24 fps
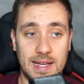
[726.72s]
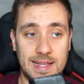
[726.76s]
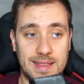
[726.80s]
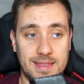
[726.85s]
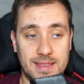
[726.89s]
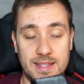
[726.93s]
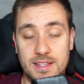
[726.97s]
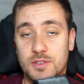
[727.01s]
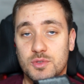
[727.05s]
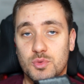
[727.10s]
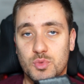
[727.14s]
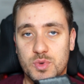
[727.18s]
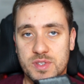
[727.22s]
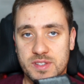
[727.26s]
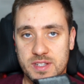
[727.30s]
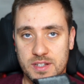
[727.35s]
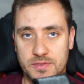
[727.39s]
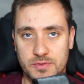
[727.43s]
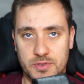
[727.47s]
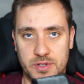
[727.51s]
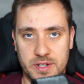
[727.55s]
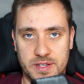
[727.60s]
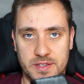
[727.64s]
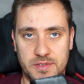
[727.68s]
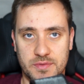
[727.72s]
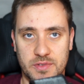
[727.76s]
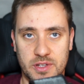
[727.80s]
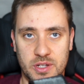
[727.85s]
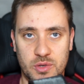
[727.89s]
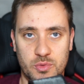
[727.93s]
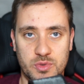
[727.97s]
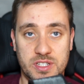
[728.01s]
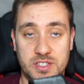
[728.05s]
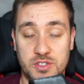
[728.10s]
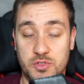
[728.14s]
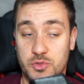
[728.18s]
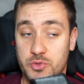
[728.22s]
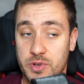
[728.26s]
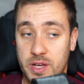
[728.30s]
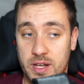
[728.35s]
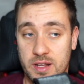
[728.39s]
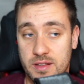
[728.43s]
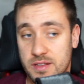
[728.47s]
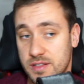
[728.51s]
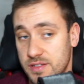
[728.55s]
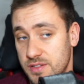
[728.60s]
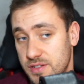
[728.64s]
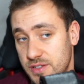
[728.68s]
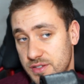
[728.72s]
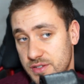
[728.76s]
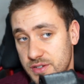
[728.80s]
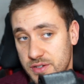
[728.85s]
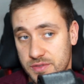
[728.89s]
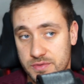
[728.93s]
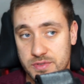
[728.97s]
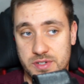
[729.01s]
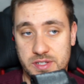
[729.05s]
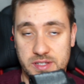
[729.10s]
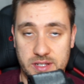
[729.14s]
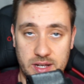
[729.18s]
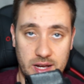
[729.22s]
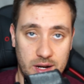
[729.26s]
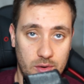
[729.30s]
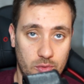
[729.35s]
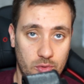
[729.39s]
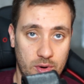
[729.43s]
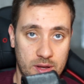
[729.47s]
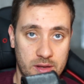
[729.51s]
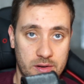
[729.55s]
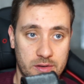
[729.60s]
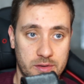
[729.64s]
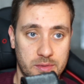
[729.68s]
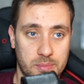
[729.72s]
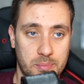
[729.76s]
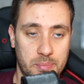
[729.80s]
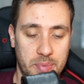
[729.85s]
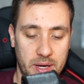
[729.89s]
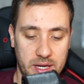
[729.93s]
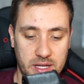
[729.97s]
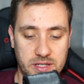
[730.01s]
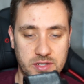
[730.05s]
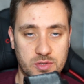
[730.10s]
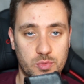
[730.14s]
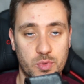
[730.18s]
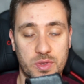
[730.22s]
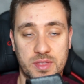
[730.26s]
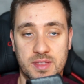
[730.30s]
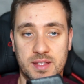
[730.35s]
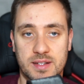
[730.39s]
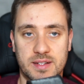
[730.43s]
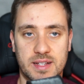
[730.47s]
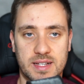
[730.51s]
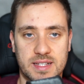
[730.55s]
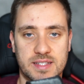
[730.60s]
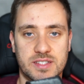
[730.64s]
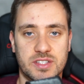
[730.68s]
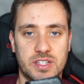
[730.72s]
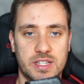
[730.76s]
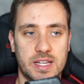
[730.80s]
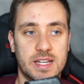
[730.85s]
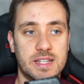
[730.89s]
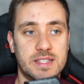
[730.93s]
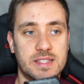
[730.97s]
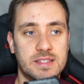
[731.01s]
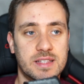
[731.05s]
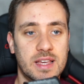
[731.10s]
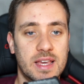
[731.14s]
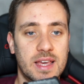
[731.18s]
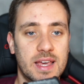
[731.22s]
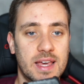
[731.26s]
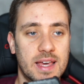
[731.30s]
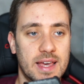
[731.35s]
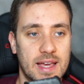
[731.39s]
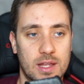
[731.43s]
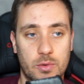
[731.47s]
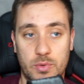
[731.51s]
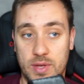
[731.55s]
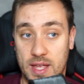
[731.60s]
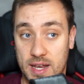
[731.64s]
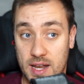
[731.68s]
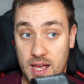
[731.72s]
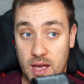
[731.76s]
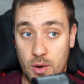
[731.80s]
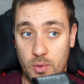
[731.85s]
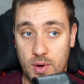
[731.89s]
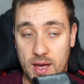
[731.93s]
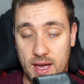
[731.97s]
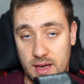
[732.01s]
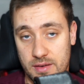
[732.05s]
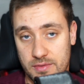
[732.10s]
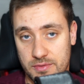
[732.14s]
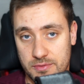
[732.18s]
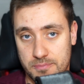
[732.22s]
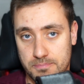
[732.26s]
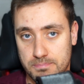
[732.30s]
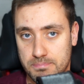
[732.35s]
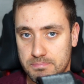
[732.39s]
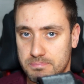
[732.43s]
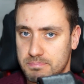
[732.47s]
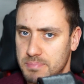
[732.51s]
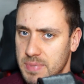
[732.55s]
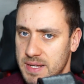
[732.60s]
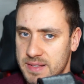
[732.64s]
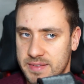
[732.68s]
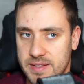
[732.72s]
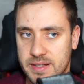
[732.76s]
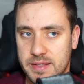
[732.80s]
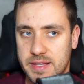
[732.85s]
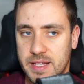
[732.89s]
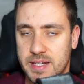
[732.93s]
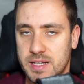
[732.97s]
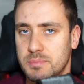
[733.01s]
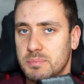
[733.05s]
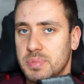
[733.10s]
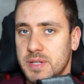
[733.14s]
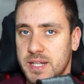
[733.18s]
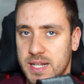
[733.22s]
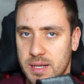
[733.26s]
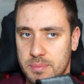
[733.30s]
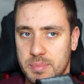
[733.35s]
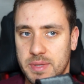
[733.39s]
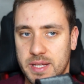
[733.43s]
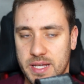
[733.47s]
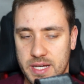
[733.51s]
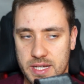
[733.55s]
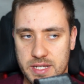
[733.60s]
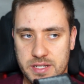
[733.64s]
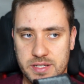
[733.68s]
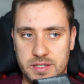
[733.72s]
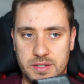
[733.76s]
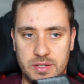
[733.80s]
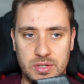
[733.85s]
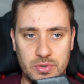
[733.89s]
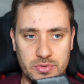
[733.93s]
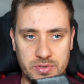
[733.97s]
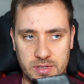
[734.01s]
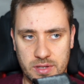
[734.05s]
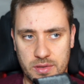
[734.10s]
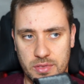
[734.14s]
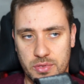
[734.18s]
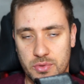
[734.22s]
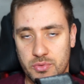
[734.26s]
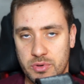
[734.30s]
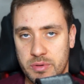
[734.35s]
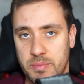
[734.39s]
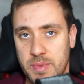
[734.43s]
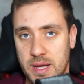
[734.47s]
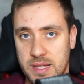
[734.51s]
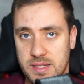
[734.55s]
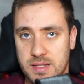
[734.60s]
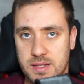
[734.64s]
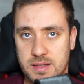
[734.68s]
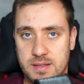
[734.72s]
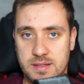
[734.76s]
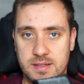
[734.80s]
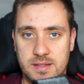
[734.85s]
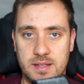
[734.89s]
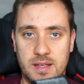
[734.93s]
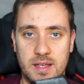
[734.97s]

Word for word: And this was it for this video. We just created a server side rendered page within Next.js, and we now have basically a complete application using the three methods